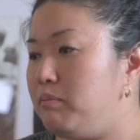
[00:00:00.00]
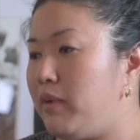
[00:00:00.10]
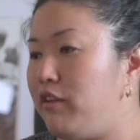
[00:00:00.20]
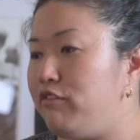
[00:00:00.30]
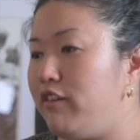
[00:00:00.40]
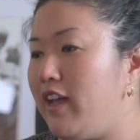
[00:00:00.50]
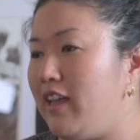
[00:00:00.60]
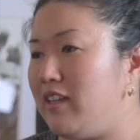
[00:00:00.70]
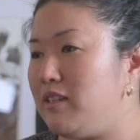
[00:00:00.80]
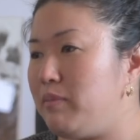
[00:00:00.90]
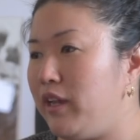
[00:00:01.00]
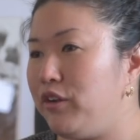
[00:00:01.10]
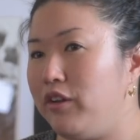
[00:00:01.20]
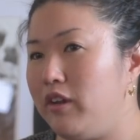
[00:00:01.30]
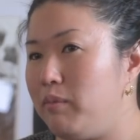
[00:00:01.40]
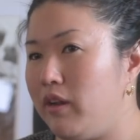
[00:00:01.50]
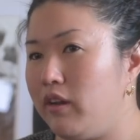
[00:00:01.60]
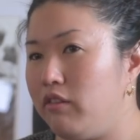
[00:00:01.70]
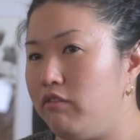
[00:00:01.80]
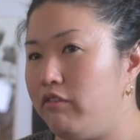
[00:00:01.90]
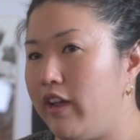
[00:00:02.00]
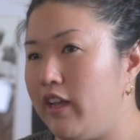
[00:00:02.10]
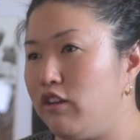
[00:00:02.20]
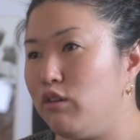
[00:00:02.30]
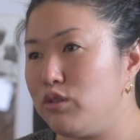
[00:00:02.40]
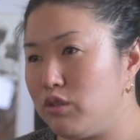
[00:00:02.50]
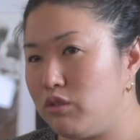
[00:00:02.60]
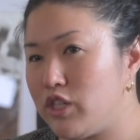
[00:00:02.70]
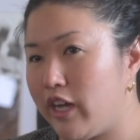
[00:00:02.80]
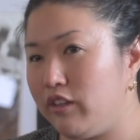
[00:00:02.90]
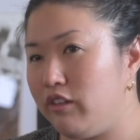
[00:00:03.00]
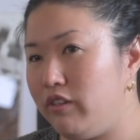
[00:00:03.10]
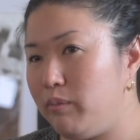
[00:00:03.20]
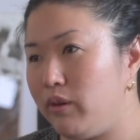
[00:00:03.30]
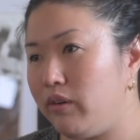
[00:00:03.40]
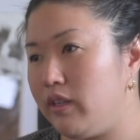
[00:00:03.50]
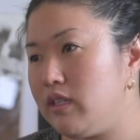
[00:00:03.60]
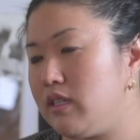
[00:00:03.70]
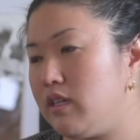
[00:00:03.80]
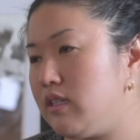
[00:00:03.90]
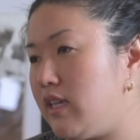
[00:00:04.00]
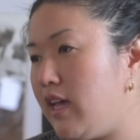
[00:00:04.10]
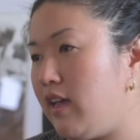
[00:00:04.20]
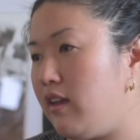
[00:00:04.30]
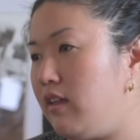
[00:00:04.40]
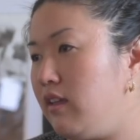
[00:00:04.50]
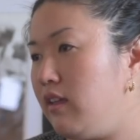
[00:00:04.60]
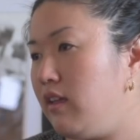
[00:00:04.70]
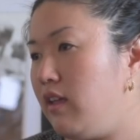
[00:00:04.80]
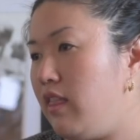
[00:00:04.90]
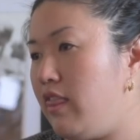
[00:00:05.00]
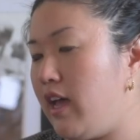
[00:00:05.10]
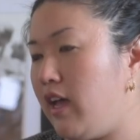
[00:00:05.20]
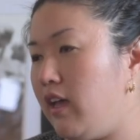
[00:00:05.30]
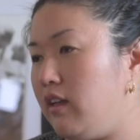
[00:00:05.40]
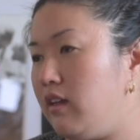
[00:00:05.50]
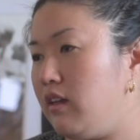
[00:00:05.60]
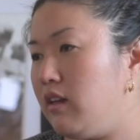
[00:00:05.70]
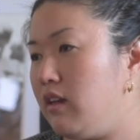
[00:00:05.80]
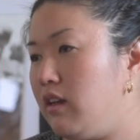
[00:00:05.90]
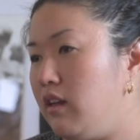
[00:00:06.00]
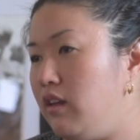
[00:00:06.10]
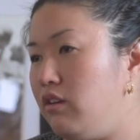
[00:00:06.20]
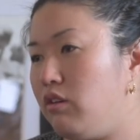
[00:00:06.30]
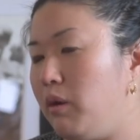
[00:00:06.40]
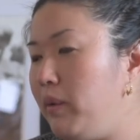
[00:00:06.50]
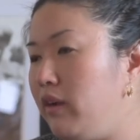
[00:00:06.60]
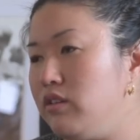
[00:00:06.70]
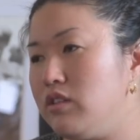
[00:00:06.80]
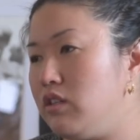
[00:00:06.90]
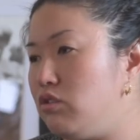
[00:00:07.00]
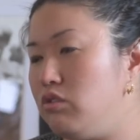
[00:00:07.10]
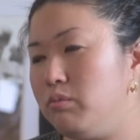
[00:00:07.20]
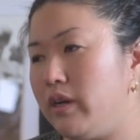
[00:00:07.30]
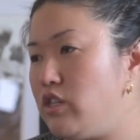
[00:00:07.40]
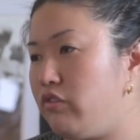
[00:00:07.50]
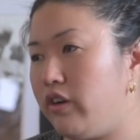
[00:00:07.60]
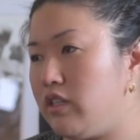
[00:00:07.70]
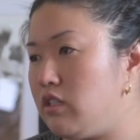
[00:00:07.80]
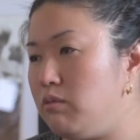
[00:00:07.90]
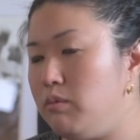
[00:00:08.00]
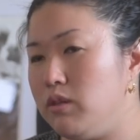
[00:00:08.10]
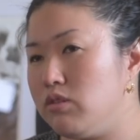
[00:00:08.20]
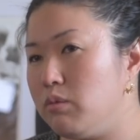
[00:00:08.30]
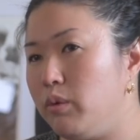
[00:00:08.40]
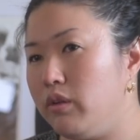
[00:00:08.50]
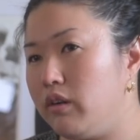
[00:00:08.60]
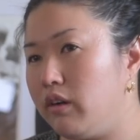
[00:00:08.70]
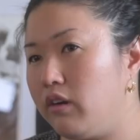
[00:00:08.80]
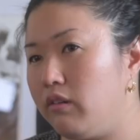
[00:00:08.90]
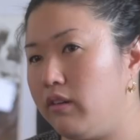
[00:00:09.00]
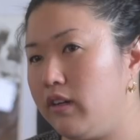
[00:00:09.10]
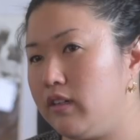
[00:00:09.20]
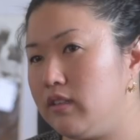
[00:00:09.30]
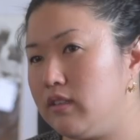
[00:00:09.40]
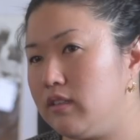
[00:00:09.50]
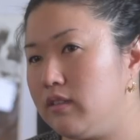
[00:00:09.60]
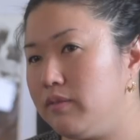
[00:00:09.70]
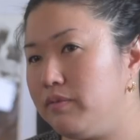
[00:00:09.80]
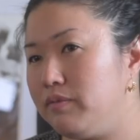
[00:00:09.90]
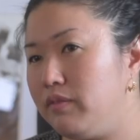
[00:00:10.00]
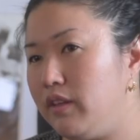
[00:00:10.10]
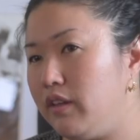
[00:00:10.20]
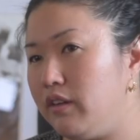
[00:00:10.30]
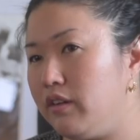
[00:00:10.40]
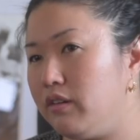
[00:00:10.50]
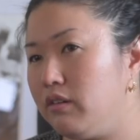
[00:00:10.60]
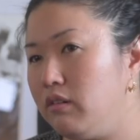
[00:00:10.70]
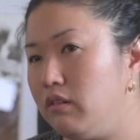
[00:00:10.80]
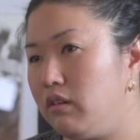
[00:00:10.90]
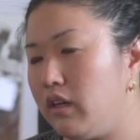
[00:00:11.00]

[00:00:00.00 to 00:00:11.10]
my friend, my Korean American friend, also a child of immigrants, said that, you know, our parents did too much for us to be miserable in our careers, you know,